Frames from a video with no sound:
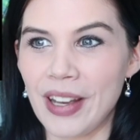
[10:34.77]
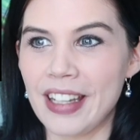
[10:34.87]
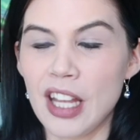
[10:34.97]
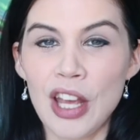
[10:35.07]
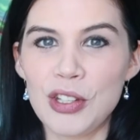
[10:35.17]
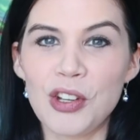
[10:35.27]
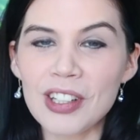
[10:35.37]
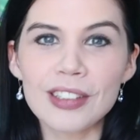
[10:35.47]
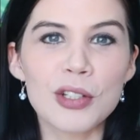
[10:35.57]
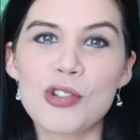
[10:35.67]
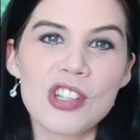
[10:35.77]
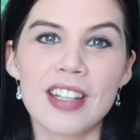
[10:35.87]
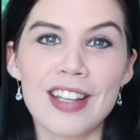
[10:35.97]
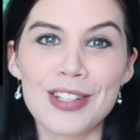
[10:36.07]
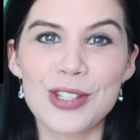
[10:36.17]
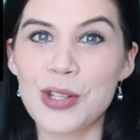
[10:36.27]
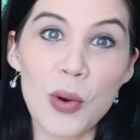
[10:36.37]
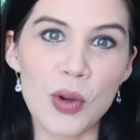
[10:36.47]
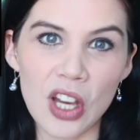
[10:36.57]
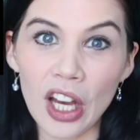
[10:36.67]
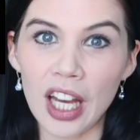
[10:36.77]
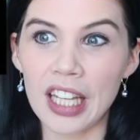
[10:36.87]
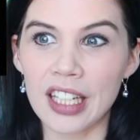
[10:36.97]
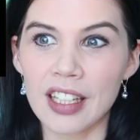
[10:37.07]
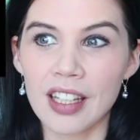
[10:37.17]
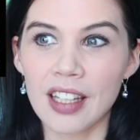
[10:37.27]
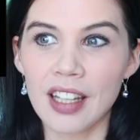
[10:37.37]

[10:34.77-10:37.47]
but your illusion is so good